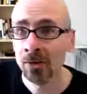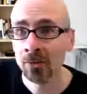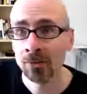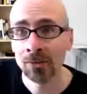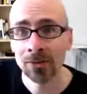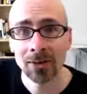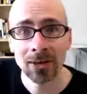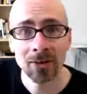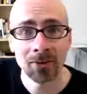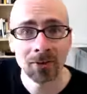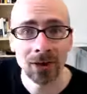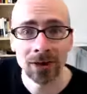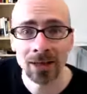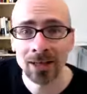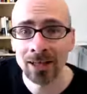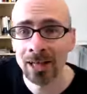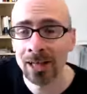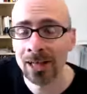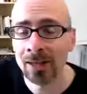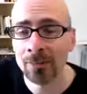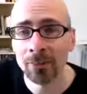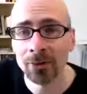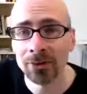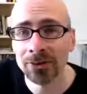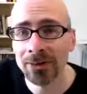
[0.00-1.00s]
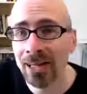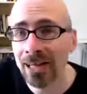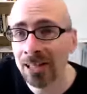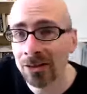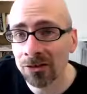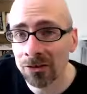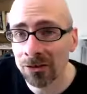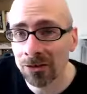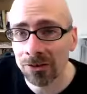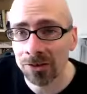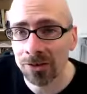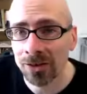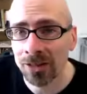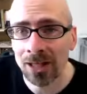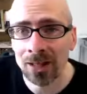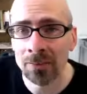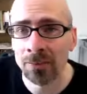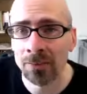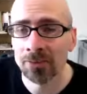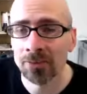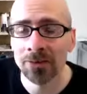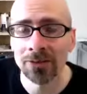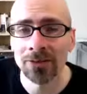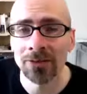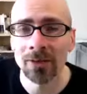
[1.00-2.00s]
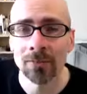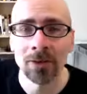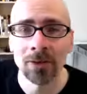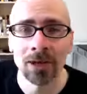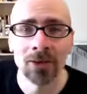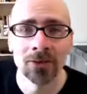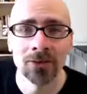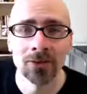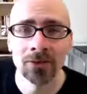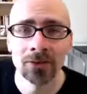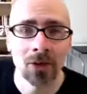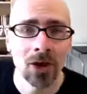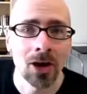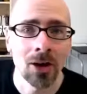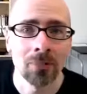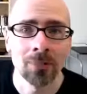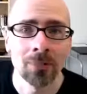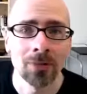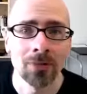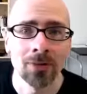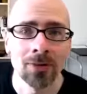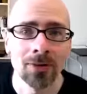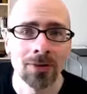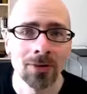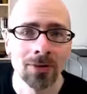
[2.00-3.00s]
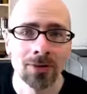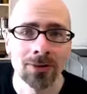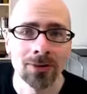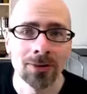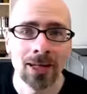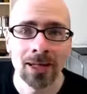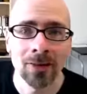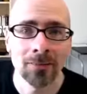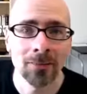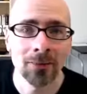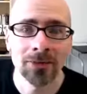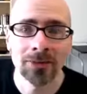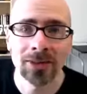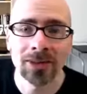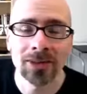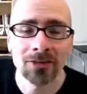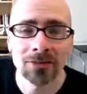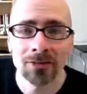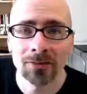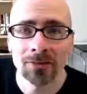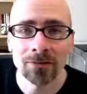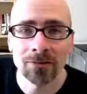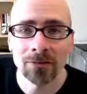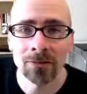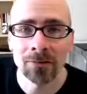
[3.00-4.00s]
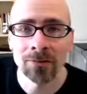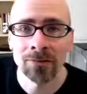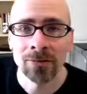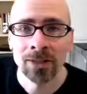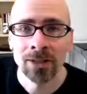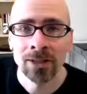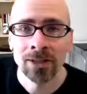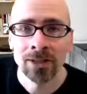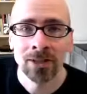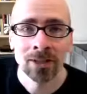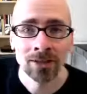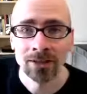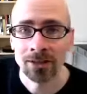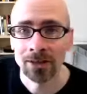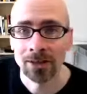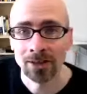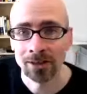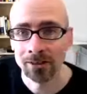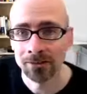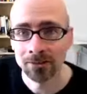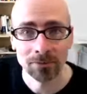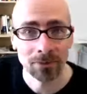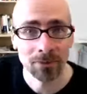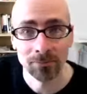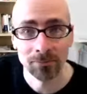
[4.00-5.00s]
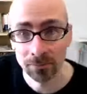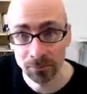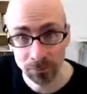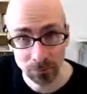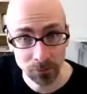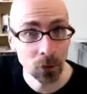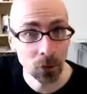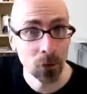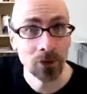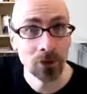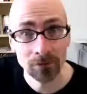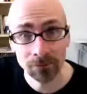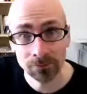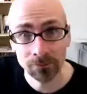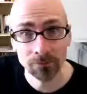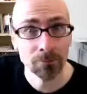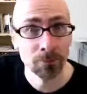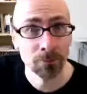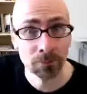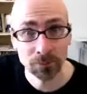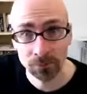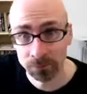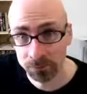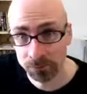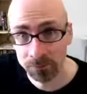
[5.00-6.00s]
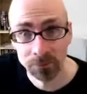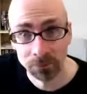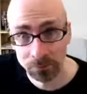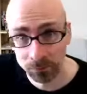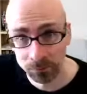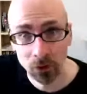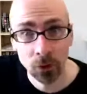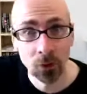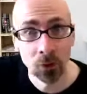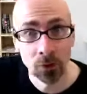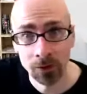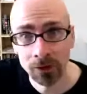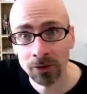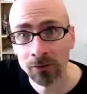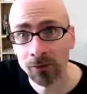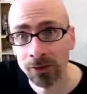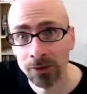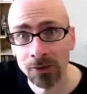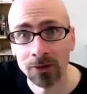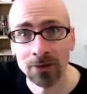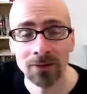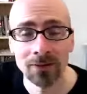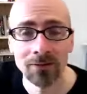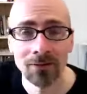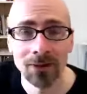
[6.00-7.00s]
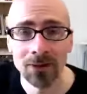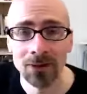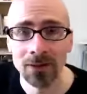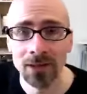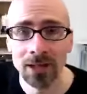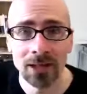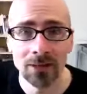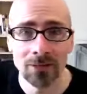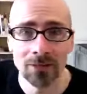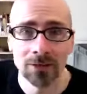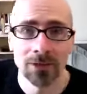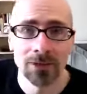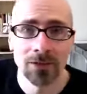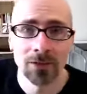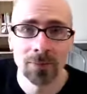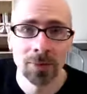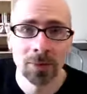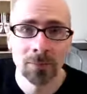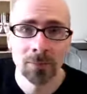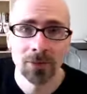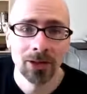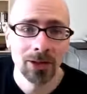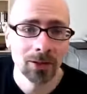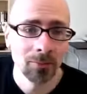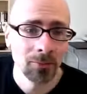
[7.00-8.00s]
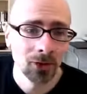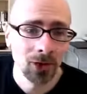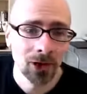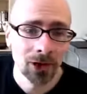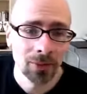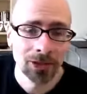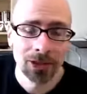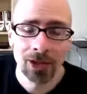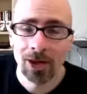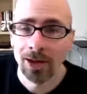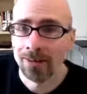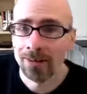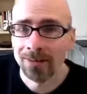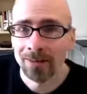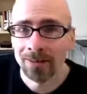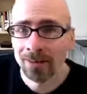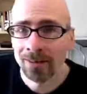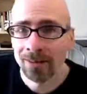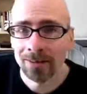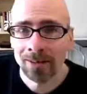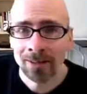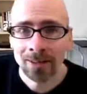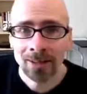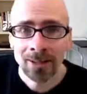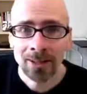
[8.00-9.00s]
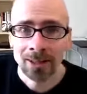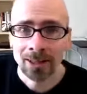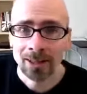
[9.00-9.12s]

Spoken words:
Were they running Able Danger and able to somehow stop Able Danger from going forward with its investigation into people like Mohammed Atta?